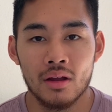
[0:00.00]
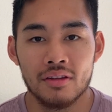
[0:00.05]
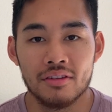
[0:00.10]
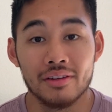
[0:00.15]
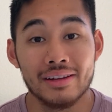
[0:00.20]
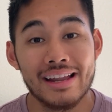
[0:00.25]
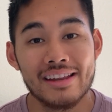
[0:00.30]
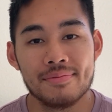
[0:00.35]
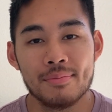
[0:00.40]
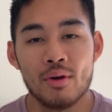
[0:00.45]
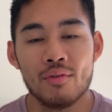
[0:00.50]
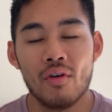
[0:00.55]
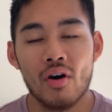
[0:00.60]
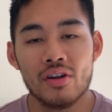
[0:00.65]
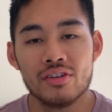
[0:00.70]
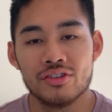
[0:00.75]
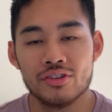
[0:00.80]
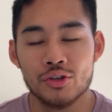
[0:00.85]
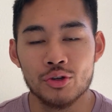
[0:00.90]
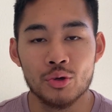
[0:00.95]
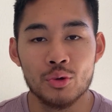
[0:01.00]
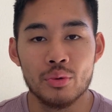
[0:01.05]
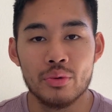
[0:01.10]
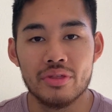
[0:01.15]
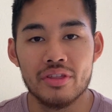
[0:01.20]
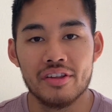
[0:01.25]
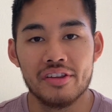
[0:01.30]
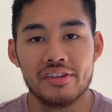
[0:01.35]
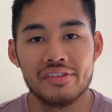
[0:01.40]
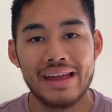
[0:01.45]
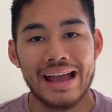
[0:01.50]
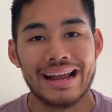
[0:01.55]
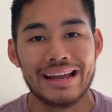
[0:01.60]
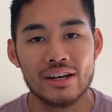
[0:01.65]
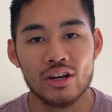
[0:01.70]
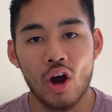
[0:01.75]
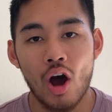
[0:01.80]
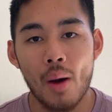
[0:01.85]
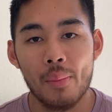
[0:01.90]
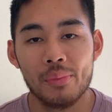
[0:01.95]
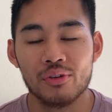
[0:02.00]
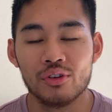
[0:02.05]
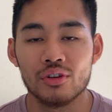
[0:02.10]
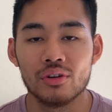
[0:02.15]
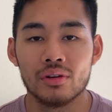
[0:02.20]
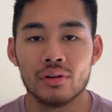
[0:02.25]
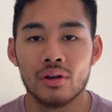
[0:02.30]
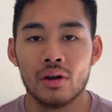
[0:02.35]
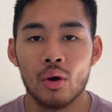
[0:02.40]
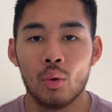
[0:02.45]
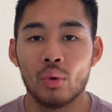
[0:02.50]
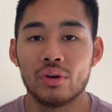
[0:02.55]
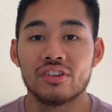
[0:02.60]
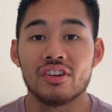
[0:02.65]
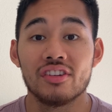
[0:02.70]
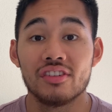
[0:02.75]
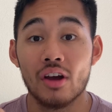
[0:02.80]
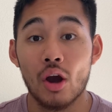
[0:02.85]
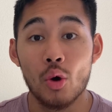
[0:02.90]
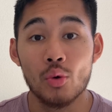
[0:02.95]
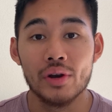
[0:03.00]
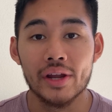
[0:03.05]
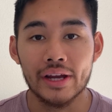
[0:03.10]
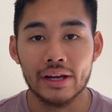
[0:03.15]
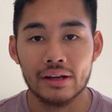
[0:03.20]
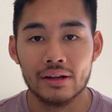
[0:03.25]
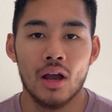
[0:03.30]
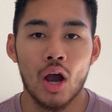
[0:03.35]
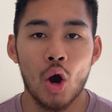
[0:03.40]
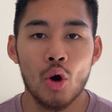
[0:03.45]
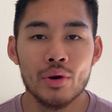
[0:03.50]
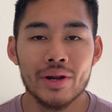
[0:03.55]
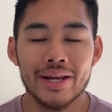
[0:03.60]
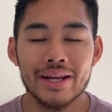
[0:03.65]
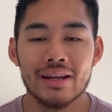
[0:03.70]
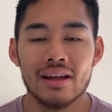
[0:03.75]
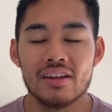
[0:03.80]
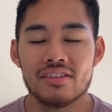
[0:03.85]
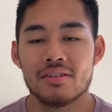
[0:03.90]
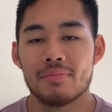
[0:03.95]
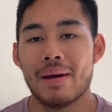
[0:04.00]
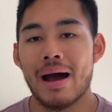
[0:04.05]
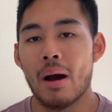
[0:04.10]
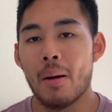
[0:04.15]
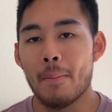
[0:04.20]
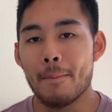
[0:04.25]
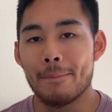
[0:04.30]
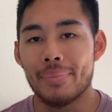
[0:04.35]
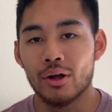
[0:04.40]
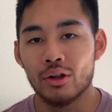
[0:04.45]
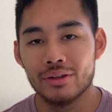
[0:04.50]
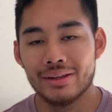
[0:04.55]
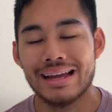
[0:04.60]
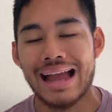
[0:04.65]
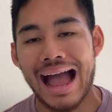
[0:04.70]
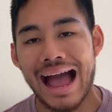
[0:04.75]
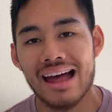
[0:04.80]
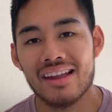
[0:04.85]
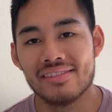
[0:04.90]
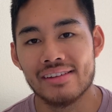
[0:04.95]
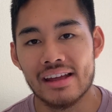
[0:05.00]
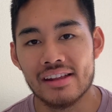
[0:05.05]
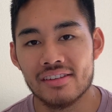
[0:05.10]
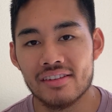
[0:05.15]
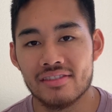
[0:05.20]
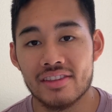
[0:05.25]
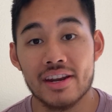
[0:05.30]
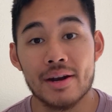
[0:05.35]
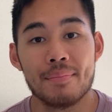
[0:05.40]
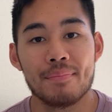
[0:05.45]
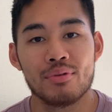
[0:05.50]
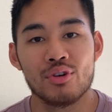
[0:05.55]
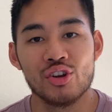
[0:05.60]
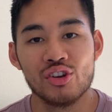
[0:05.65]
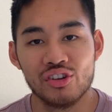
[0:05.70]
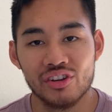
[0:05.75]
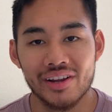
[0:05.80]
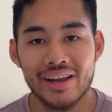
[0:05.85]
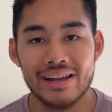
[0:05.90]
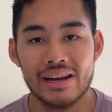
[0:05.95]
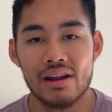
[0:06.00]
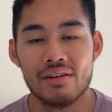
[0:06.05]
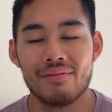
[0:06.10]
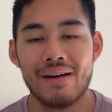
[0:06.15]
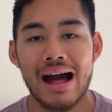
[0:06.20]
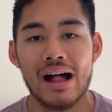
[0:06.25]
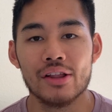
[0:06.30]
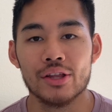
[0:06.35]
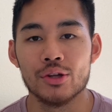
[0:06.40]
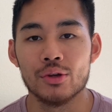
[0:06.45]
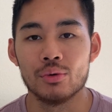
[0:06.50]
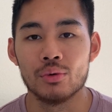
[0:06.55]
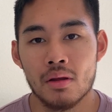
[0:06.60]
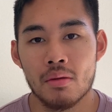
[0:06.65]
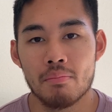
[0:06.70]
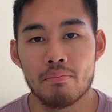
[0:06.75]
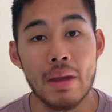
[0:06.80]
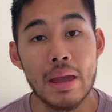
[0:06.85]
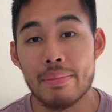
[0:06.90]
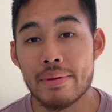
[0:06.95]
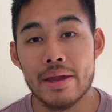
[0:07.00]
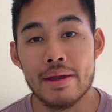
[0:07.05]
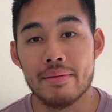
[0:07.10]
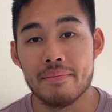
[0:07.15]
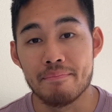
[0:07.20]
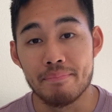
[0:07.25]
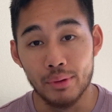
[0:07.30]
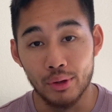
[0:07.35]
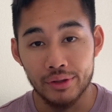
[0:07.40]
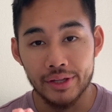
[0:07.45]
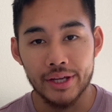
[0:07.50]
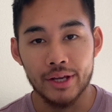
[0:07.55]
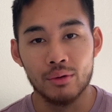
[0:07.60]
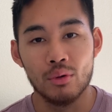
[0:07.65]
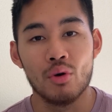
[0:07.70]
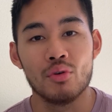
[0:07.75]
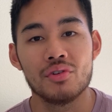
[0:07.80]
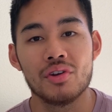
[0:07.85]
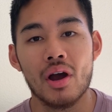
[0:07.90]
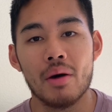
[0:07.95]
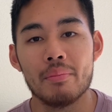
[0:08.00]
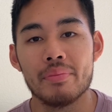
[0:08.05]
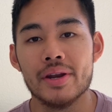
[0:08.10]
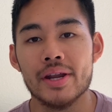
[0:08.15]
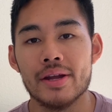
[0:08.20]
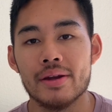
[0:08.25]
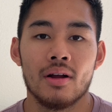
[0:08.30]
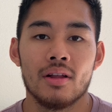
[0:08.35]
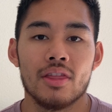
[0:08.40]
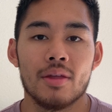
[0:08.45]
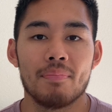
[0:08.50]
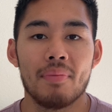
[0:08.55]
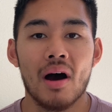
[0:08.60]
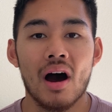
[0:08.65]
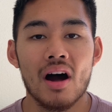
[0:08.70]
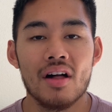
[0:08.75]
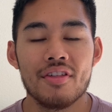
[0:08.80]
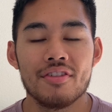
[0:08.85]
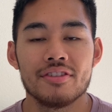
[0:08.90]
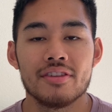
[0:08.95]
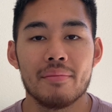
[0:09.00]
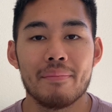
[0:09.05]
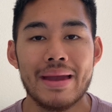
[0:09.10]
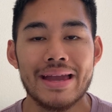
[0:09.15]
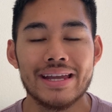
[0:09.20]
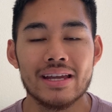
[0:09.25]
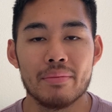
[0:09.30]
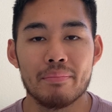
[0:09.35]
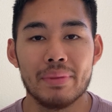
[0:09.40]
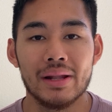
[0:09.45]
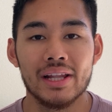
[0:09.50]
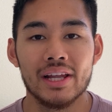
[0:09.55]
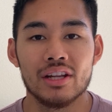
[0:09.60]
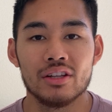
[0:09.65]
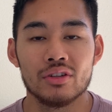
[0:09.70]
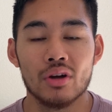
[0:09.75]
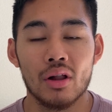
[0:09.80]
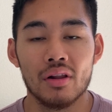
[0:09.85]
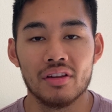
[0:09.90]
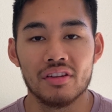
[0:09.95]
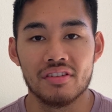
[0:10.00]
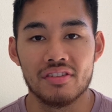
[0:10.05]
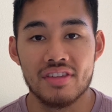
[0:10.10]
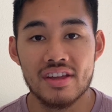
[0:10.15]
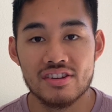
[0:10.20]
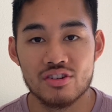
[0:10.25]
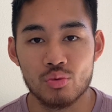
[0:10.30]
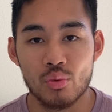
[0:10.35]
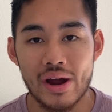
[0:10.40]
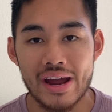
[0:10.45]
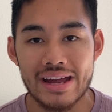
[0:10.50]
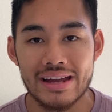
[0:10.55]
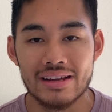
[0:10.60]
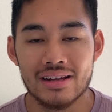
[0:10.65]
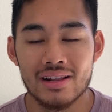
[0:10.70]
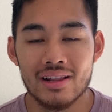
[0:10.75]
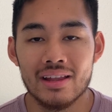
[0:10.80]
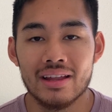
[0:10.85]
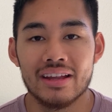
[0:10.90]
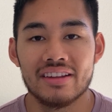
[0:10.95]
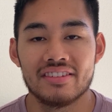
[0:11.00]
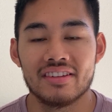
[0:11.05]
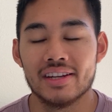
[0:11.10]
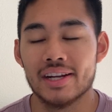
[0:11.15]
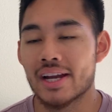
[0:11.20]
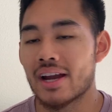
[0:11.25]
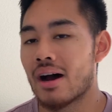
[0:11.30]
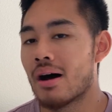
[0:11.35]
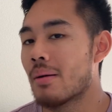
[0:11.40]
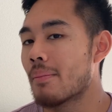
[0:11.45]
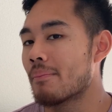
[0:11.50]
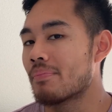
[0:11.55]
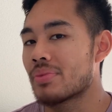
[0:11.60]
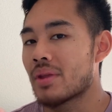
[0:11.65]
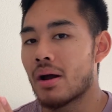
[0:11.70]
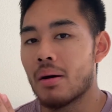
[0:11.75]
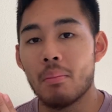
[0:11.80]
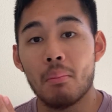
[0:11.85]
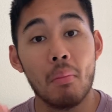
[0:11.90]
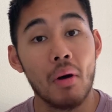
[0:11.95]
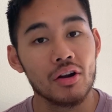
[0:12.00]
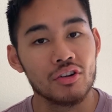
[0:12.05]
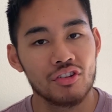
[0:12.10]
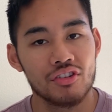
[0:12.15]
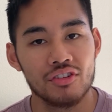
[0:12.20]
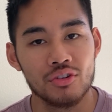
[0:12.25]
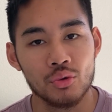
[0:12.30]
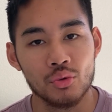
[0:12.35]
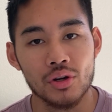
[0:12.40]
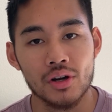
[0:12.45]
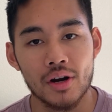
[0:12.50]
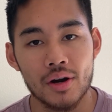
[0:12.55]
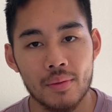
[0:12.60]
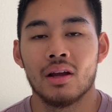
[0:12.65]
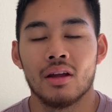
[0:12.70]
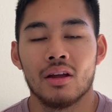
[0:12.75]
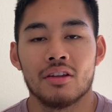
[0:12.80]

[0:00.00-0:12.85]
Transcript: So let's move on to the second option, which is owning. Owning is about building assets that appreciate in value, maybe building your own company. The path to making $1 million this way is going to come much sooner.